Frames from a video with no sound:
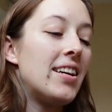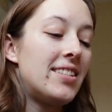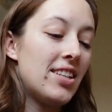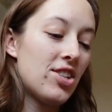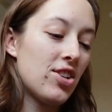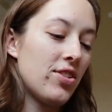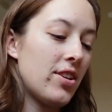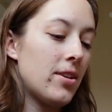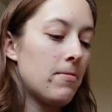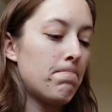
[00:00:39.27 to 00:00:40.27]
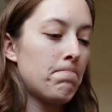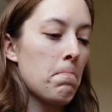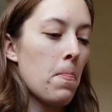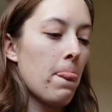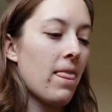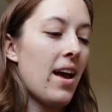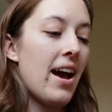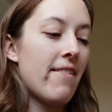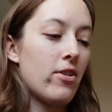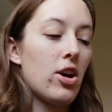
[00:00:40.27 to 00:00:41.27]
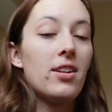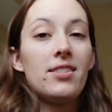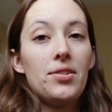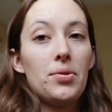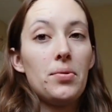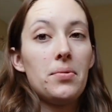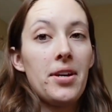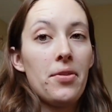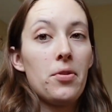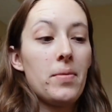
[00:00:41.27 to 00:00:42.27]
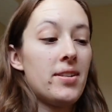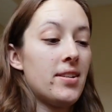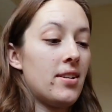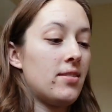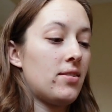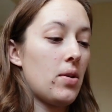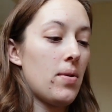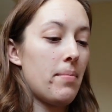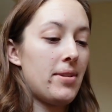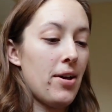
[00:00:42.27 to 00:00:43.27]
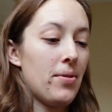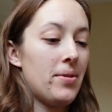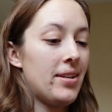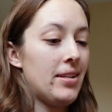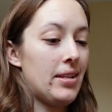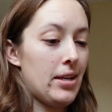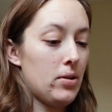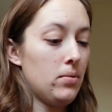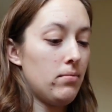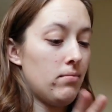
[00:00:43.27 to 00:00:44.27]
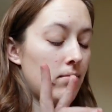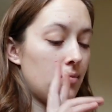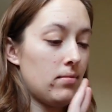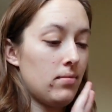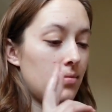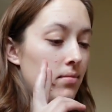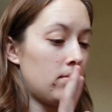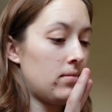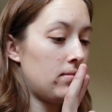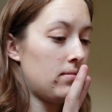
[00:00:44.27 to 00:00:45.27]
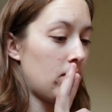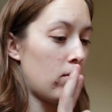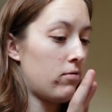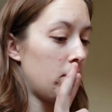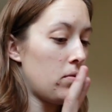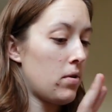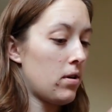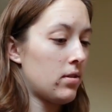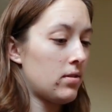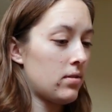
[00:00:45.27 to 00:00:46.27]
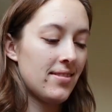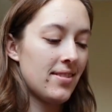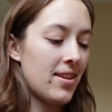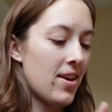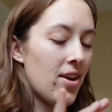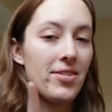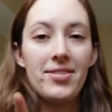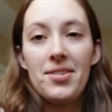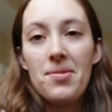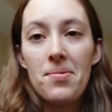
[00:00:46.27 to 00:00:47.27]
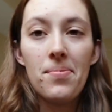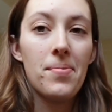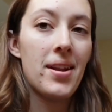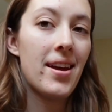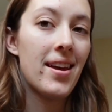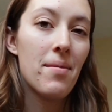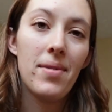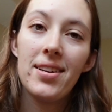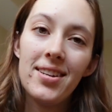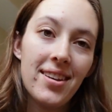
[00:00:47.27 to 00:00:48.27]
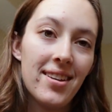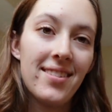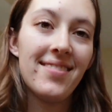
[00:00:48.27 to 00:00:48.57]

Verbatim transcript: Additionally, I forgot to download my ticket, so I'm downloading it now. Hopefully it works. I'll see you when I get my ticket.